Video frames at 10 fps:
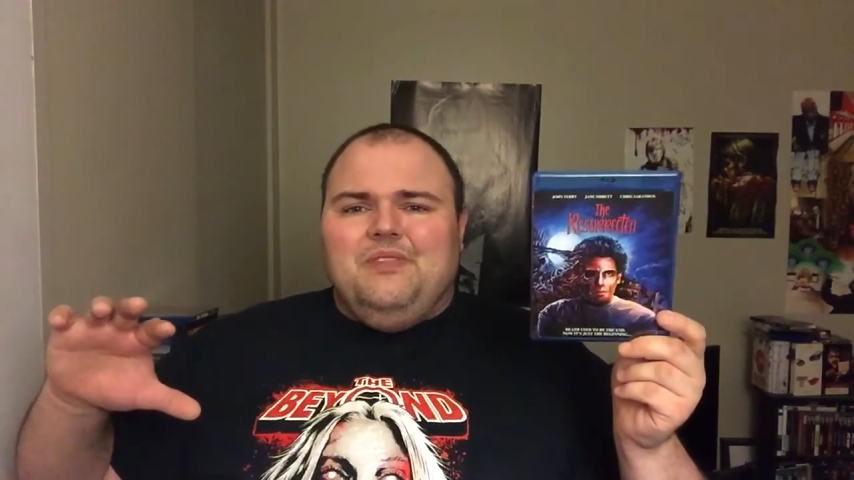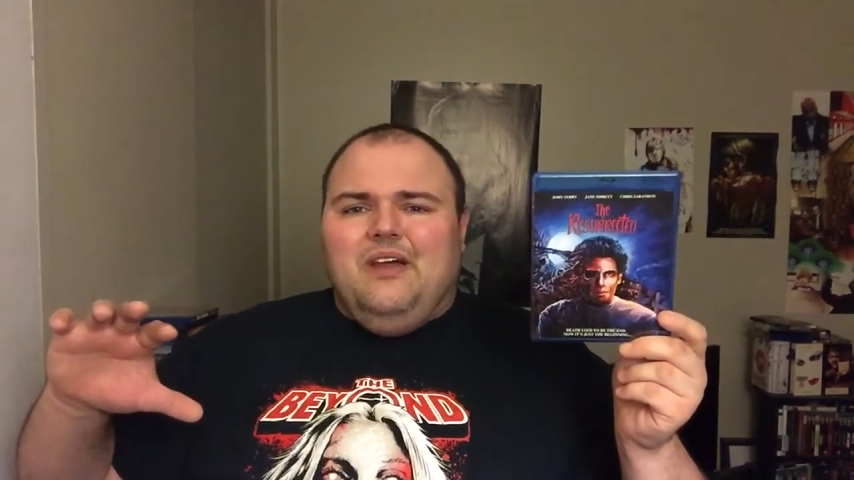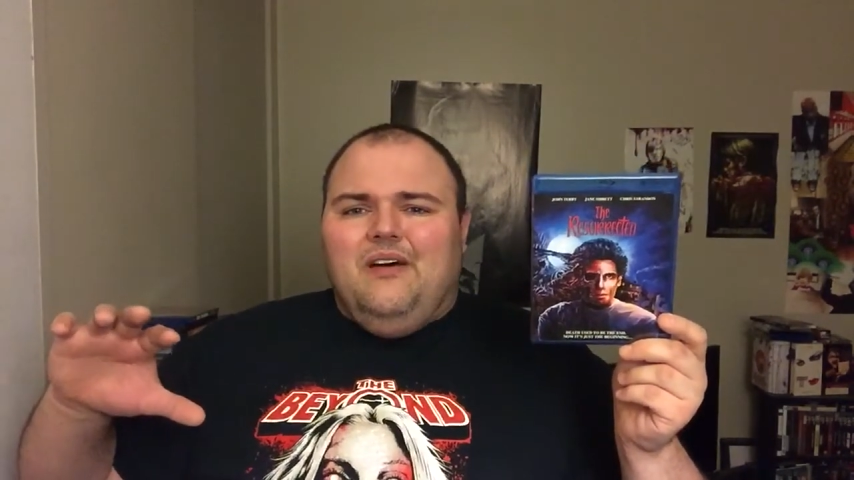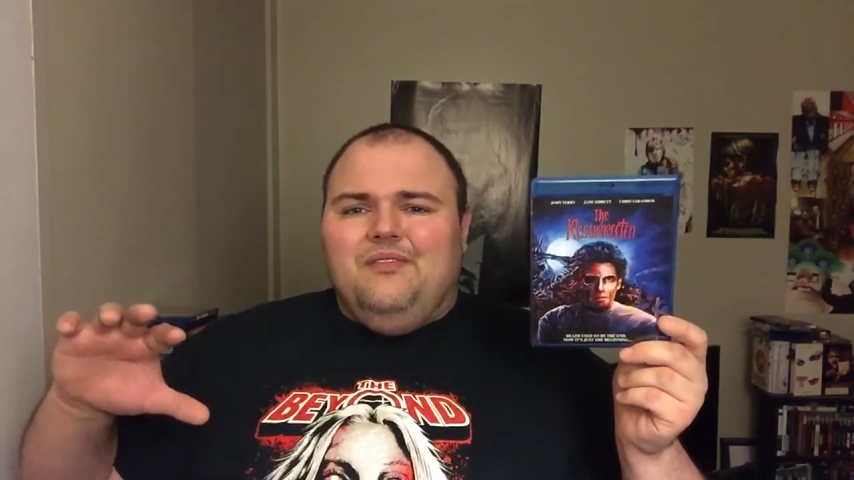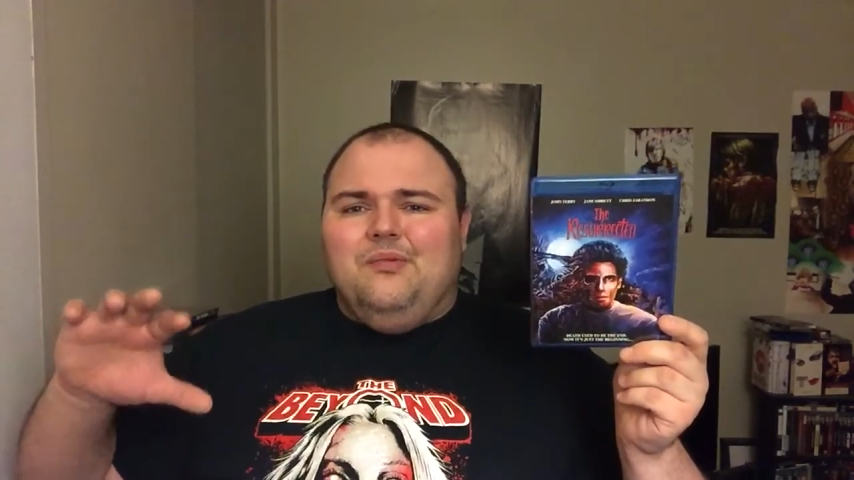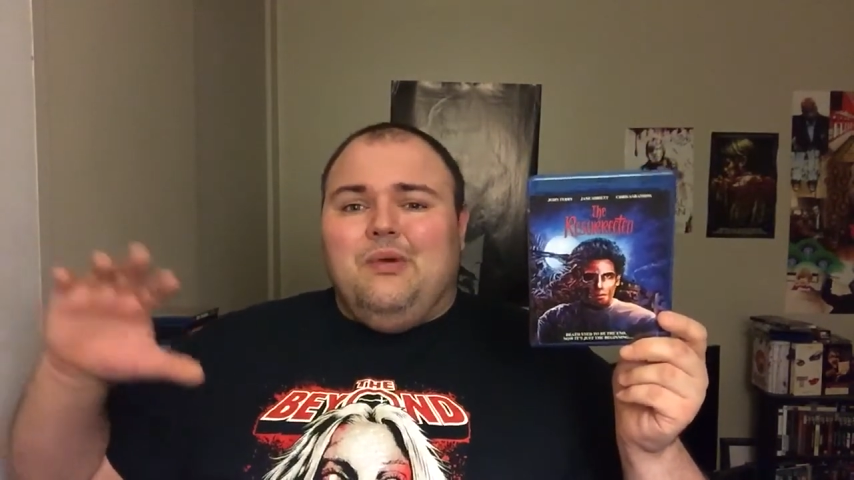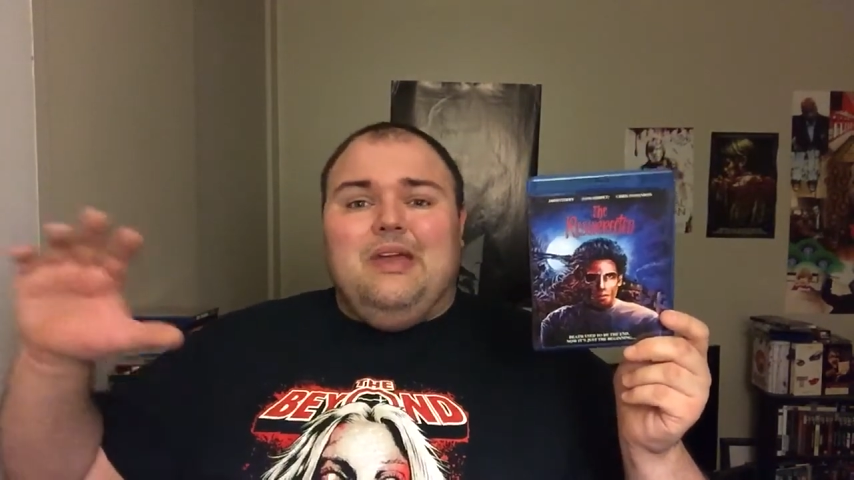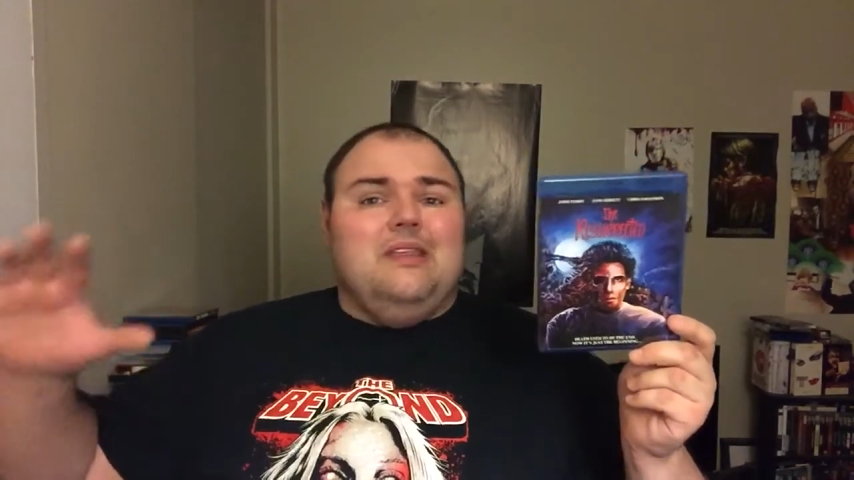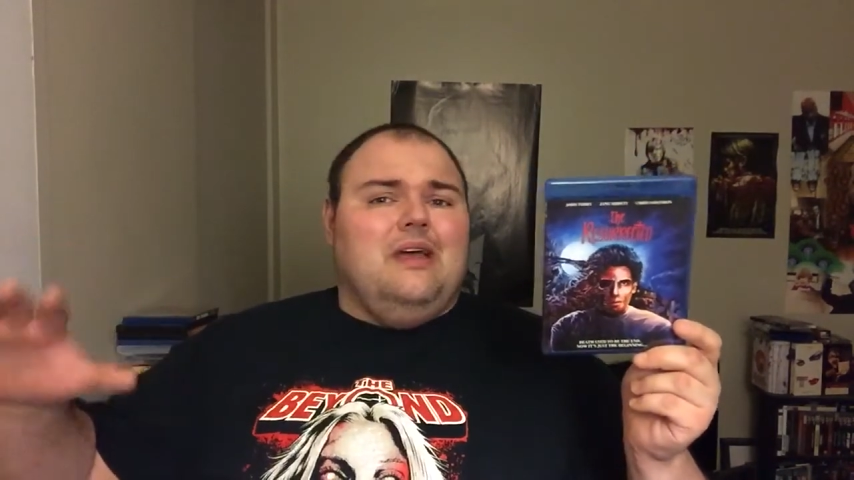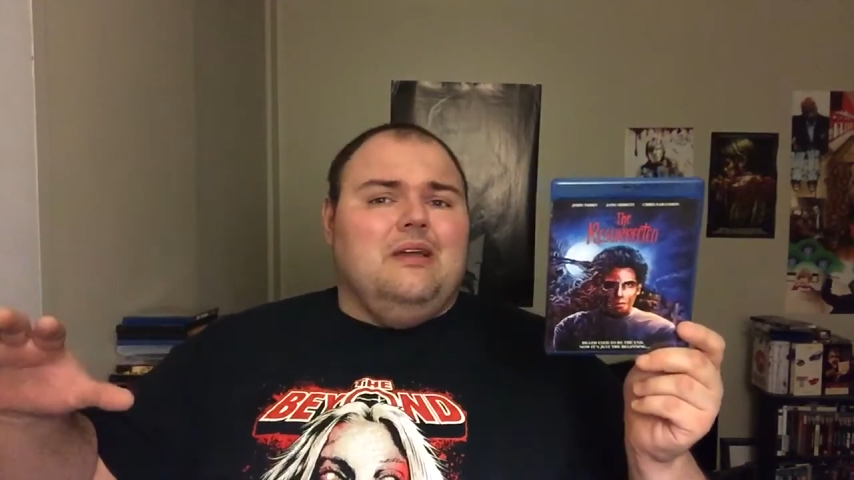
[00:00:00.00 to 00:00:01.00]
of the
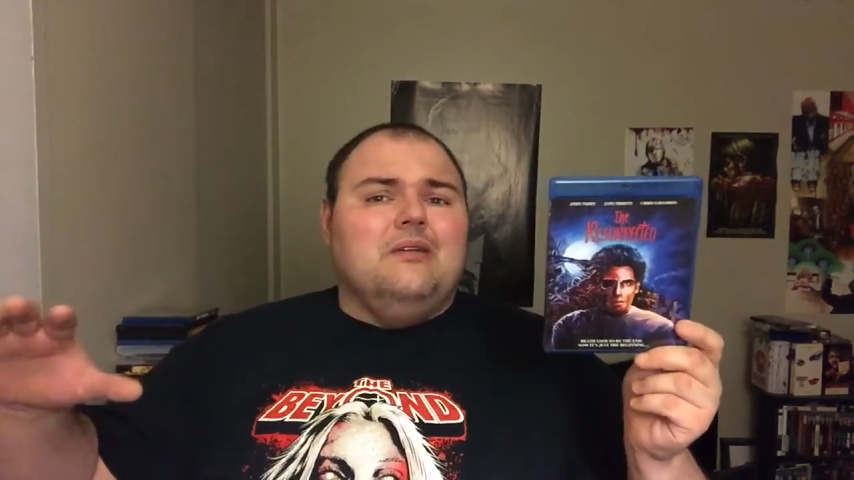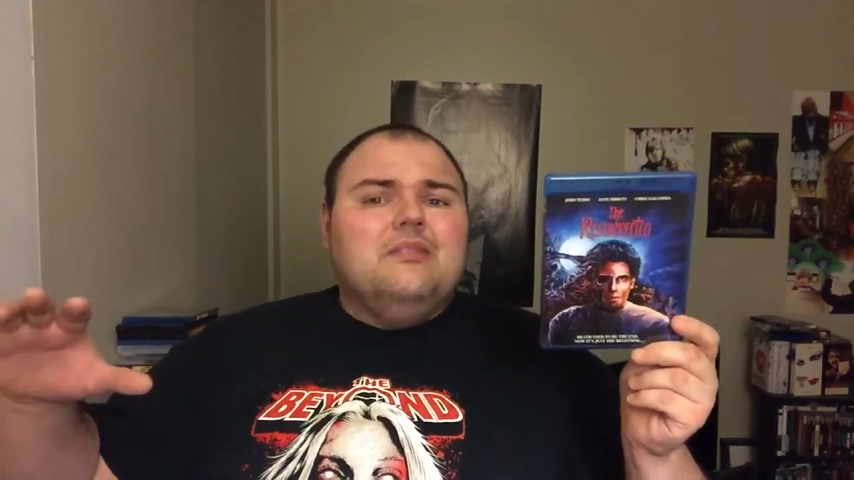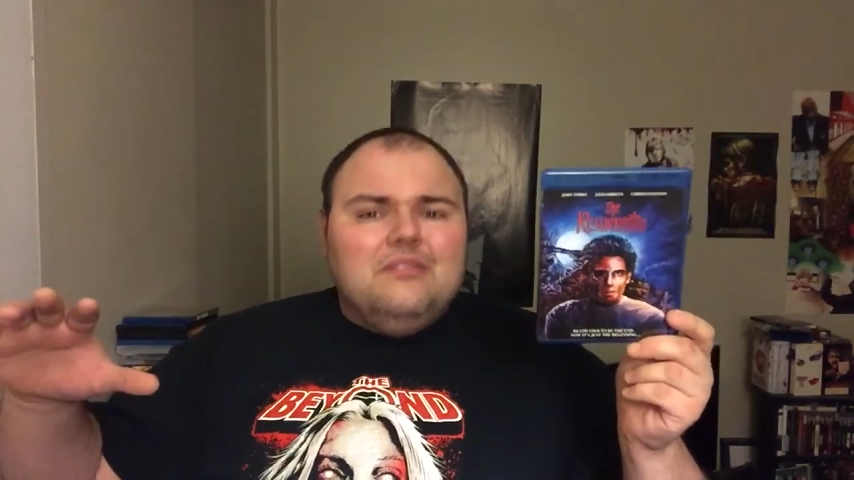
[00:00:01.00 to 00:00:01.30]
way that